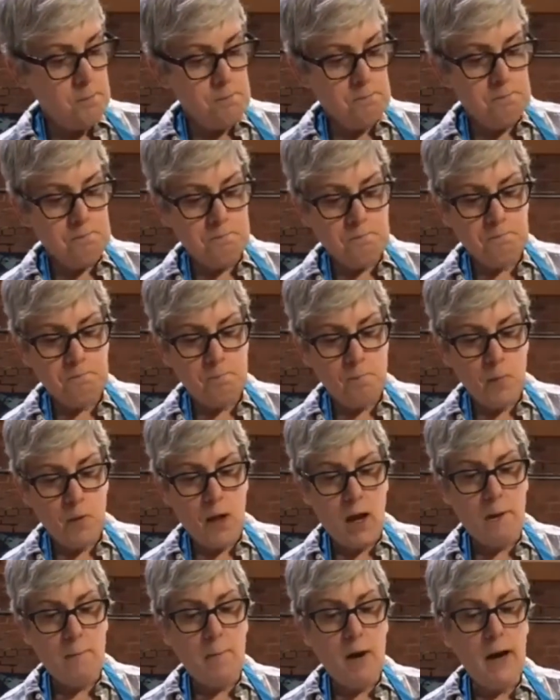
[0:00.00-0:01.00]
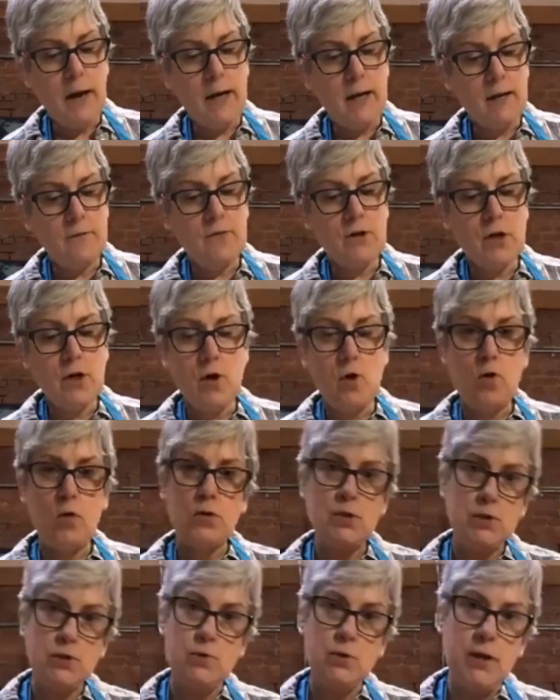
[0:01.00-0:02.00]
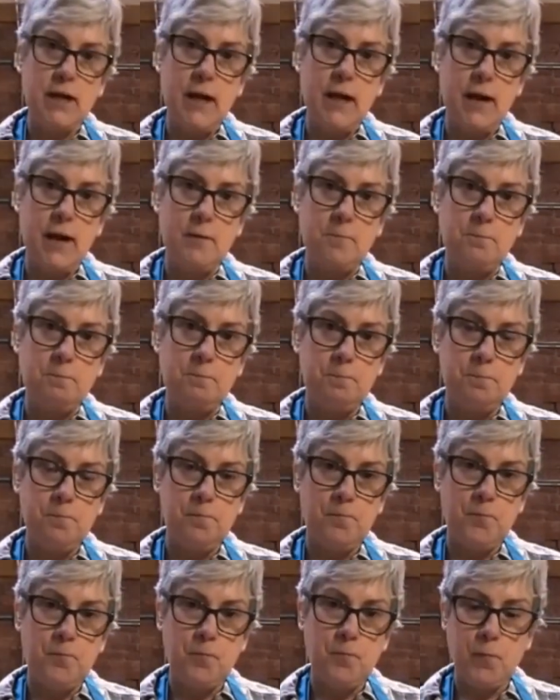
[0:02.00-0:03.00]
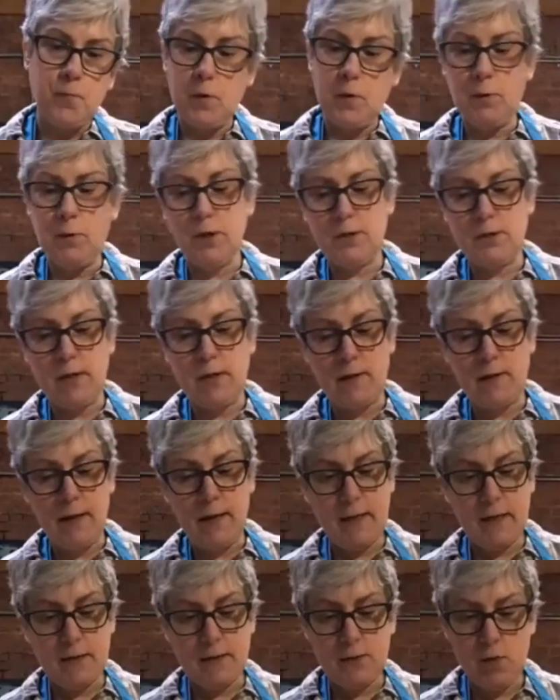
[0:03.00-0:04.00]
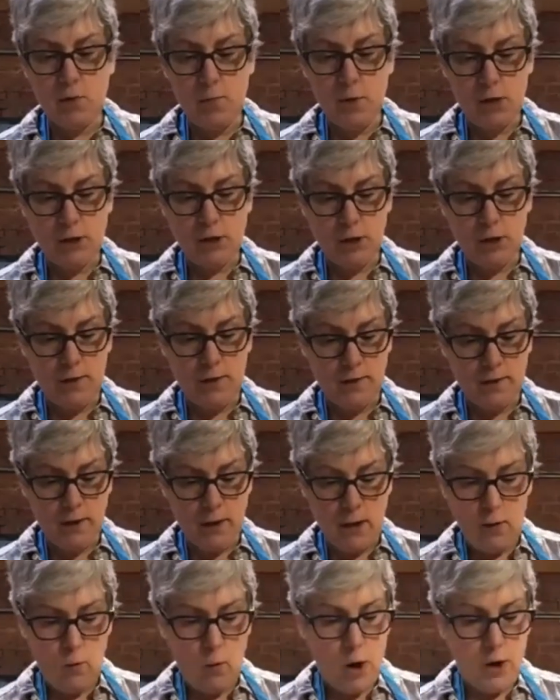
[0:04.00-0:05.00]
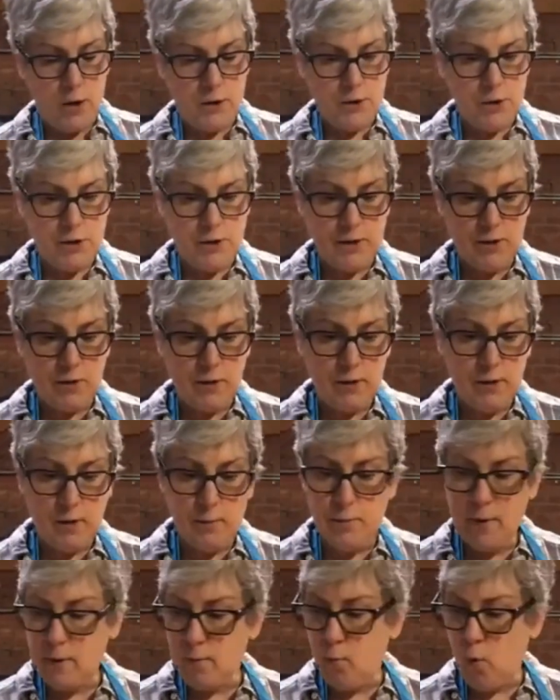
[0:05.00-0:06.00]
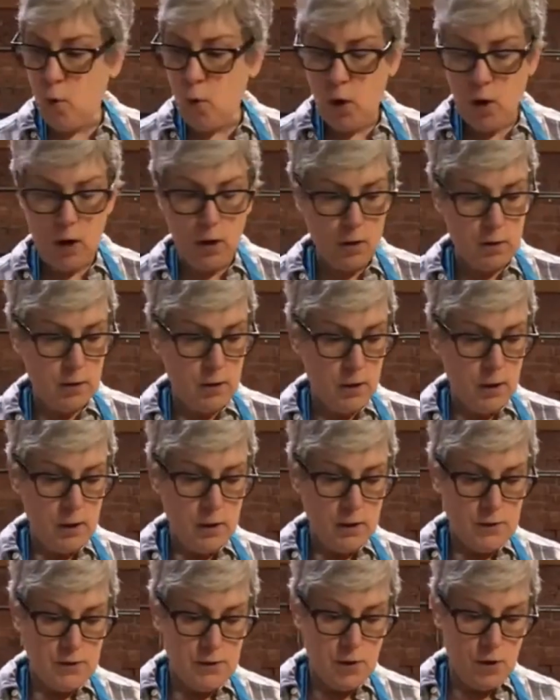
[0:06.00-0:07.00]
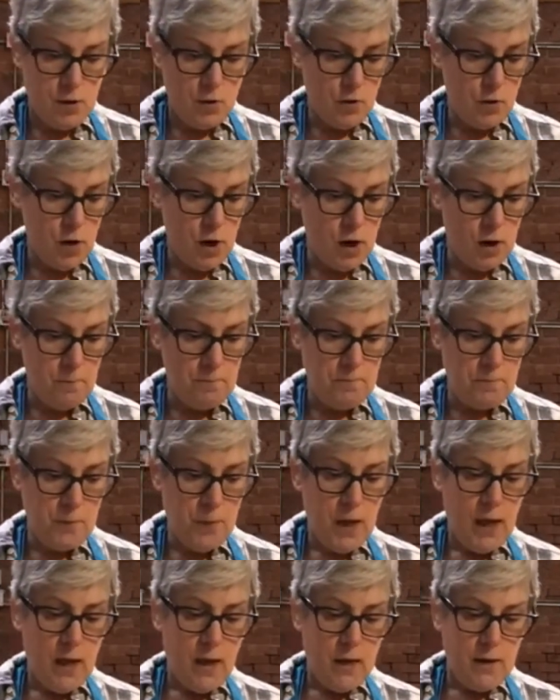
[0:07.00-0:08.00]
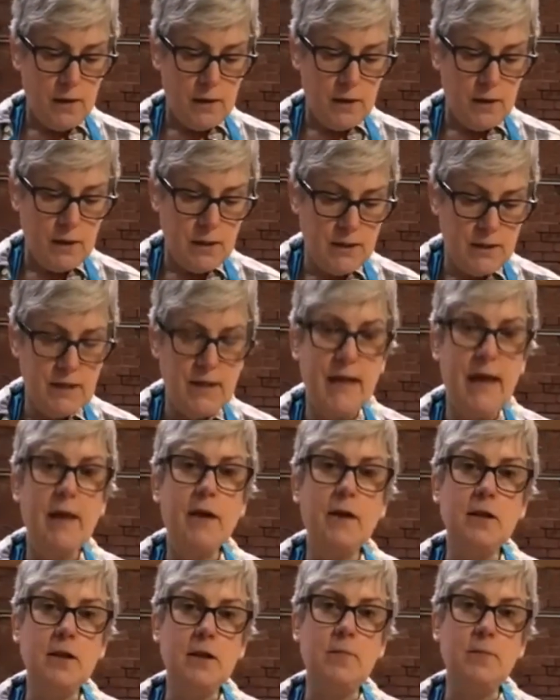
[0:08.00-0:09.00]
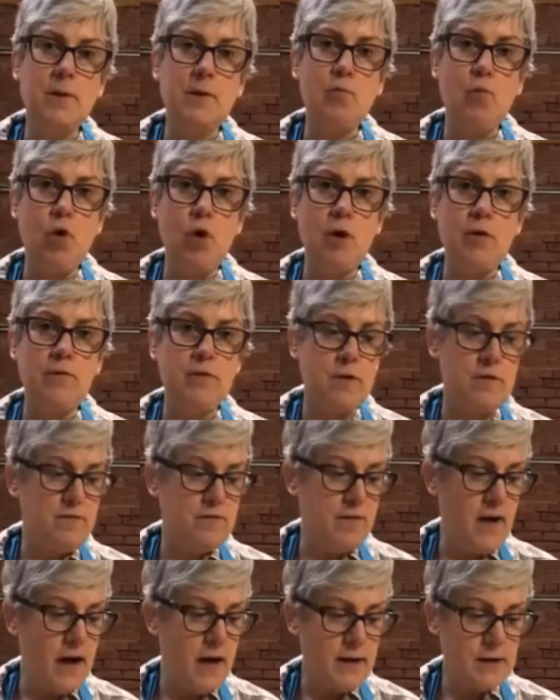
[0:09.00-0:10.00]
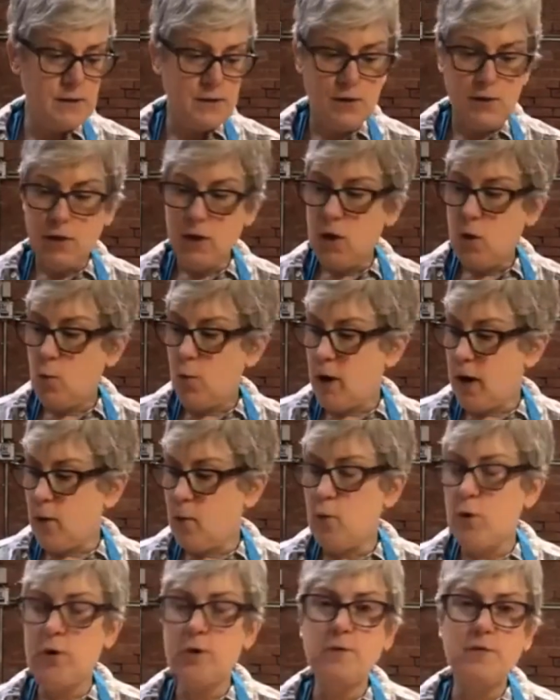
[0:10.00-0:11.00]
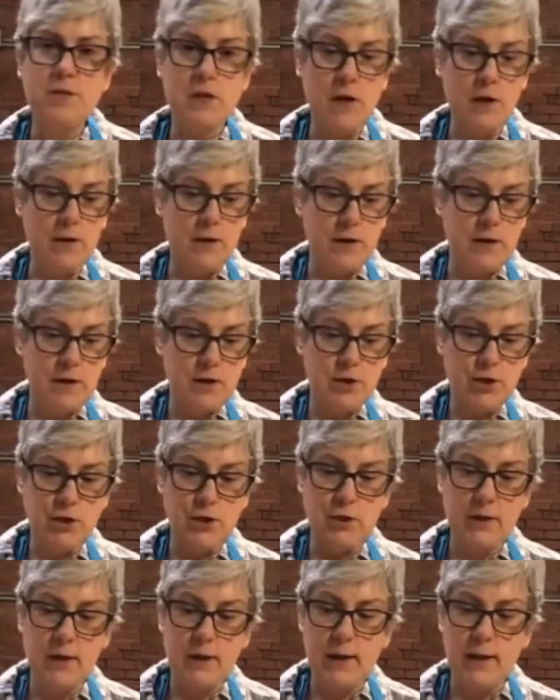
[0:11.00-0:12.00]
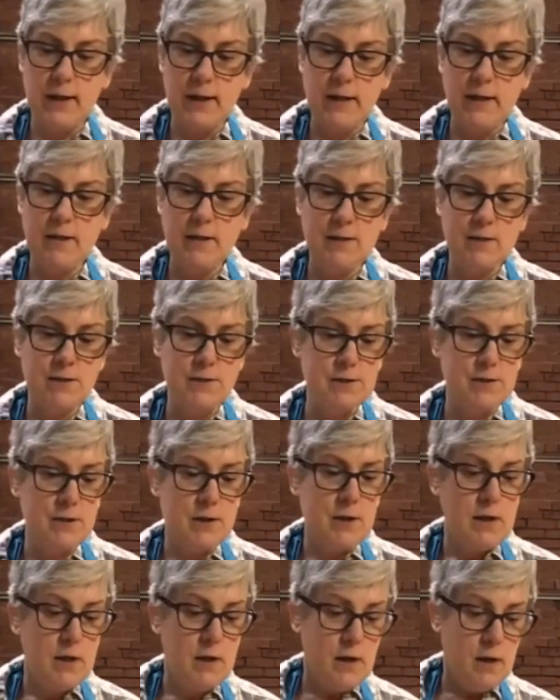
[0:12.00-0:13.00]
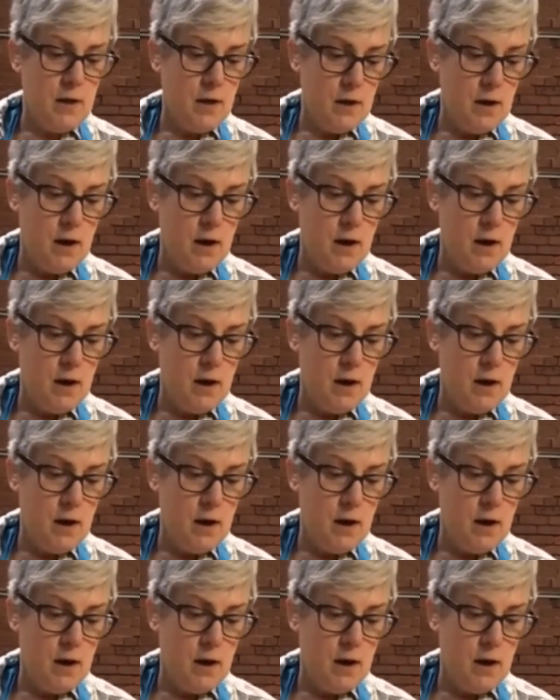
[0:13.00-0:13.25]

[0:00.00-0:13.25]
I might even go and do it again because I like it so much. I think I want just a little bit more. So to get a little bit more of an effect, what I would have done initially is